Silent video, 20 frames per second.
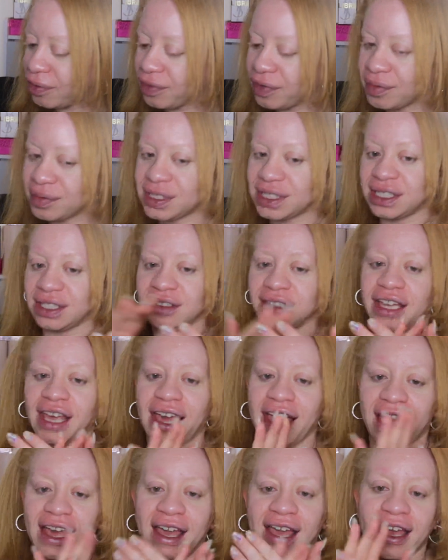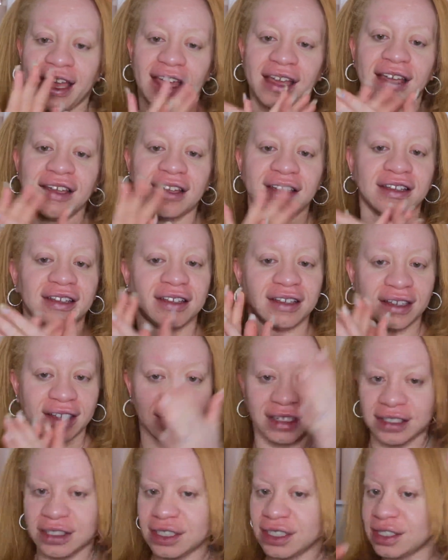Sleeke
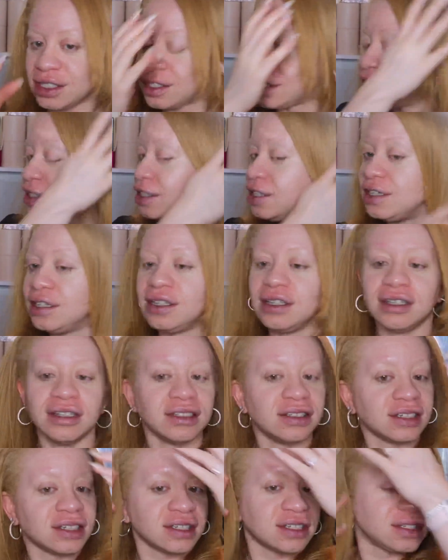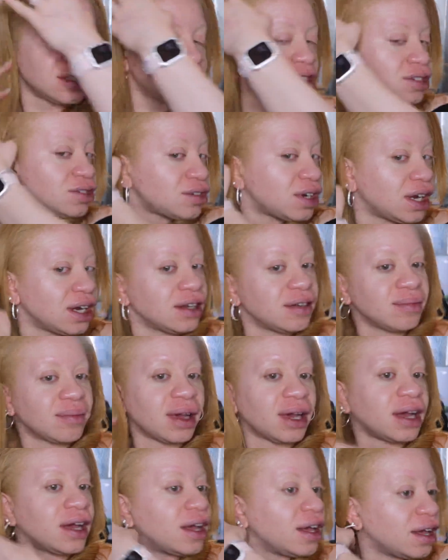and just to straighten
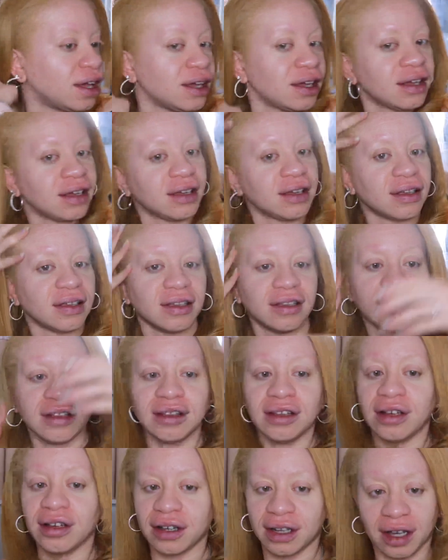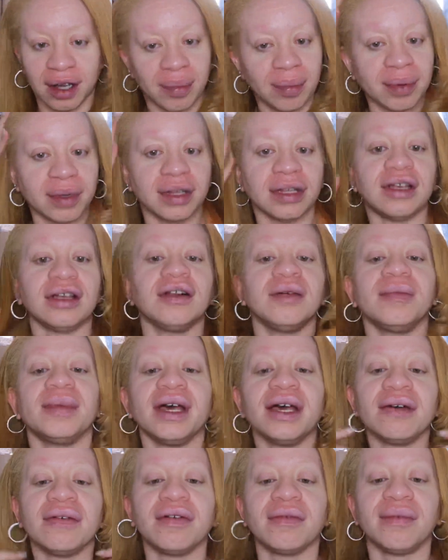my look up a little
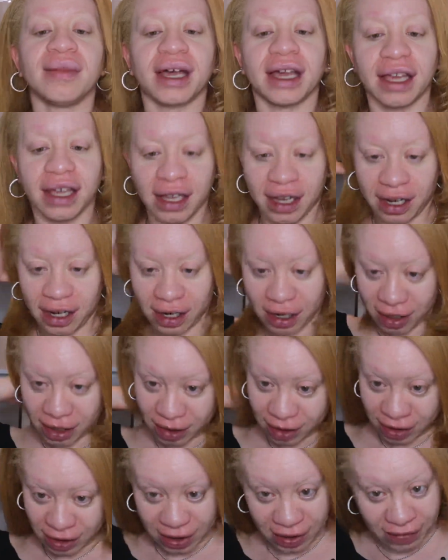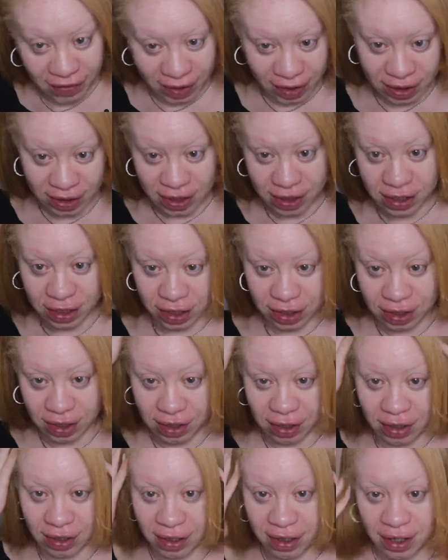bit with my hair. Leave-in
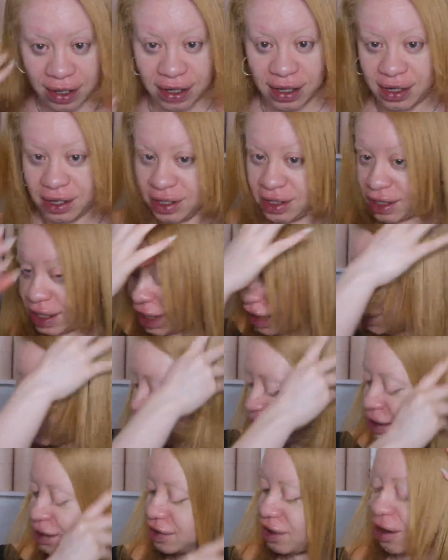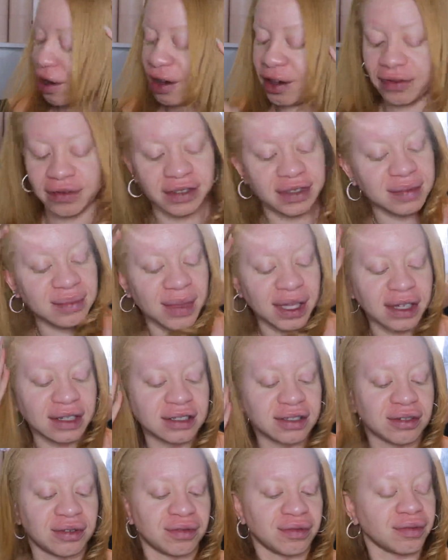conditioner, nice, soft,
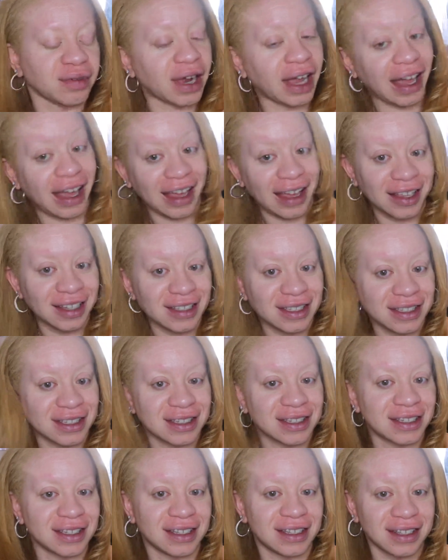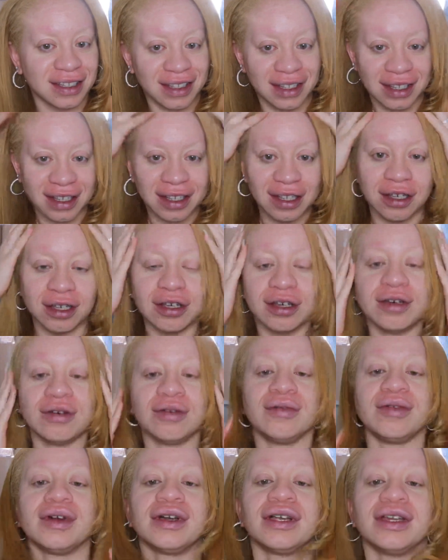smells great.
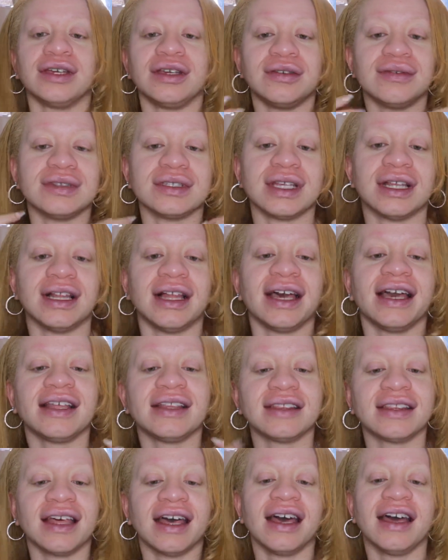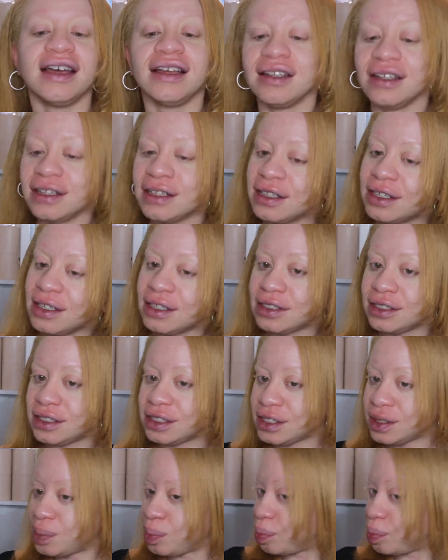We're gonna use it like that and just